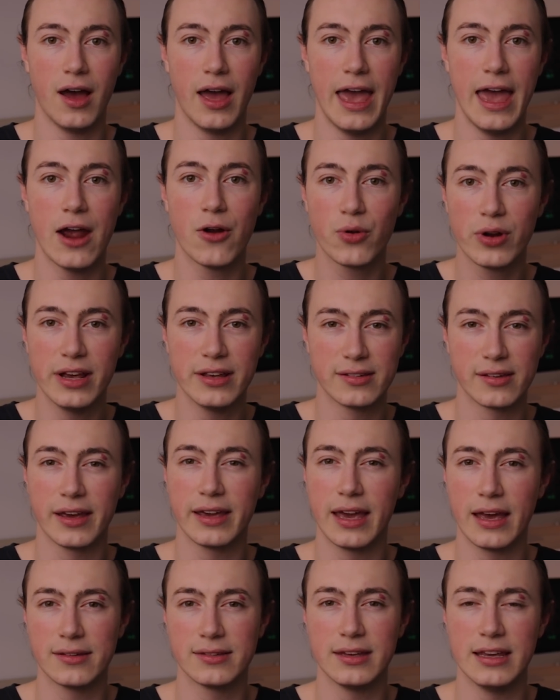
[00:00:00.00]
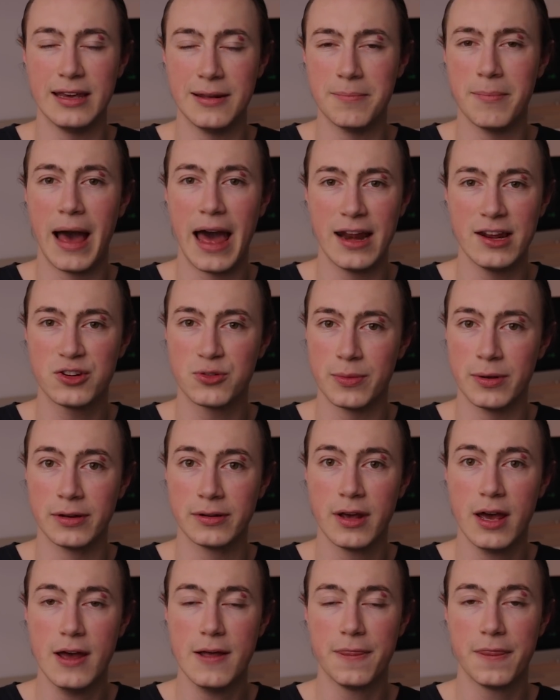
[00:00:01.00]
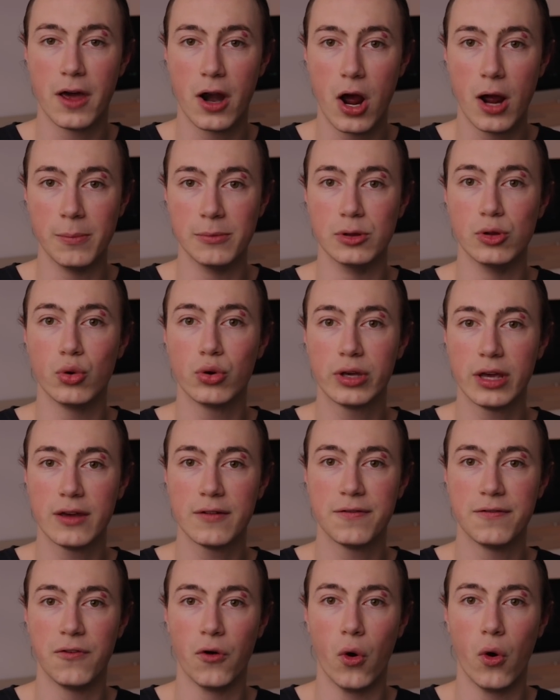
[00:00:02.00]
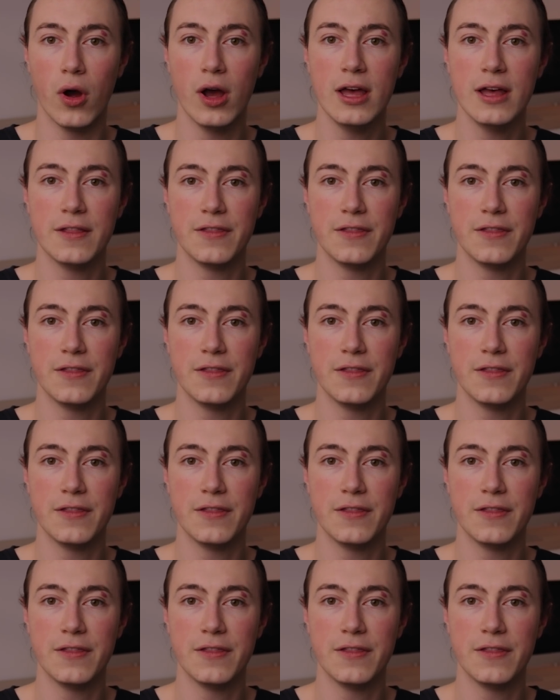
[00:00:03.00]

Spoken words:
areas, I guess, in management that I'm looking for